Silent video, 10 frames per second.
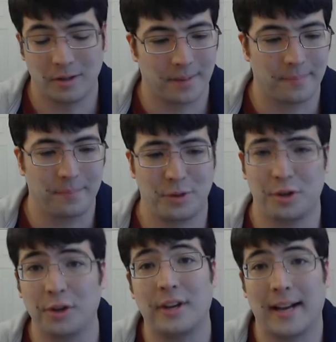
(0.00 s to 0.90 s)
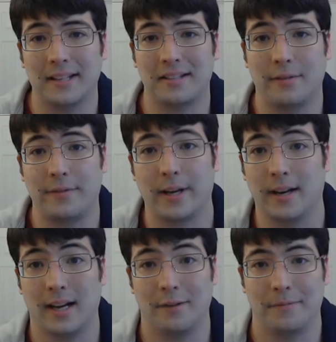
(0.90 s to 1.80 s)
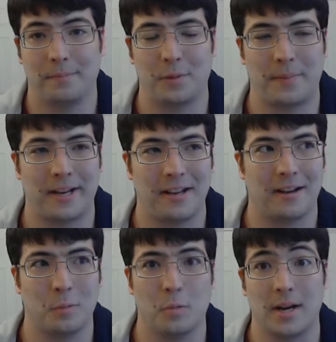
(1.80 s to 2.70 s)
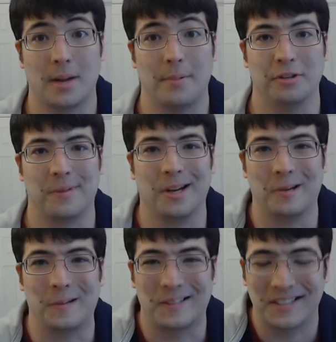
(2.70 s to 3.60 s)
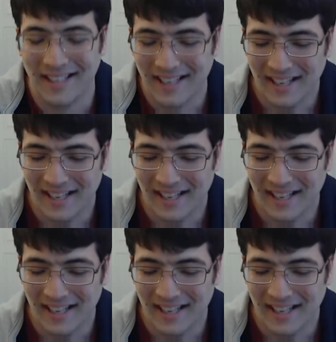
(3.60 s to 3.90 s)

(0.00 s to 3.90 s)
which I'm sure you guys can figure out depending on when I post my articles.